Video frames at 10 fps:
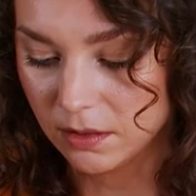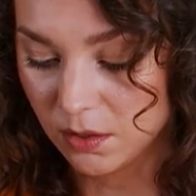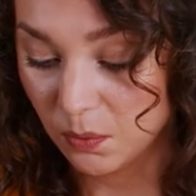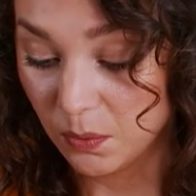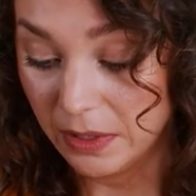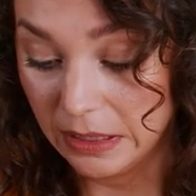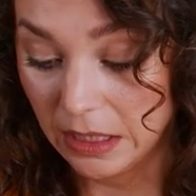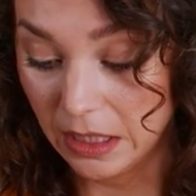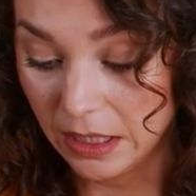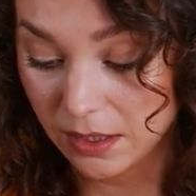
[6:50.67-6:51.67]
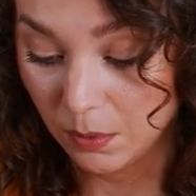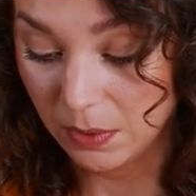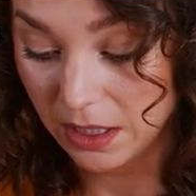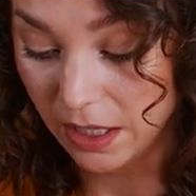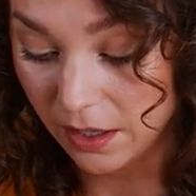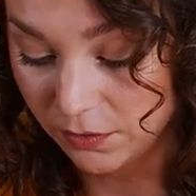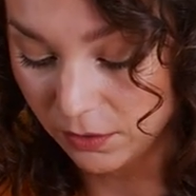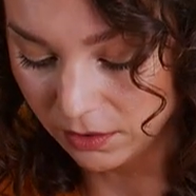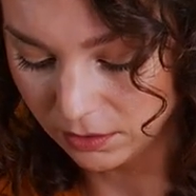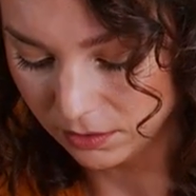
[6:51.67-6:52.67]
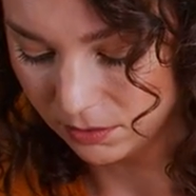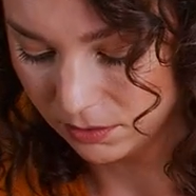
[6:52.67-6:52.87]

It's really hot, so be careful.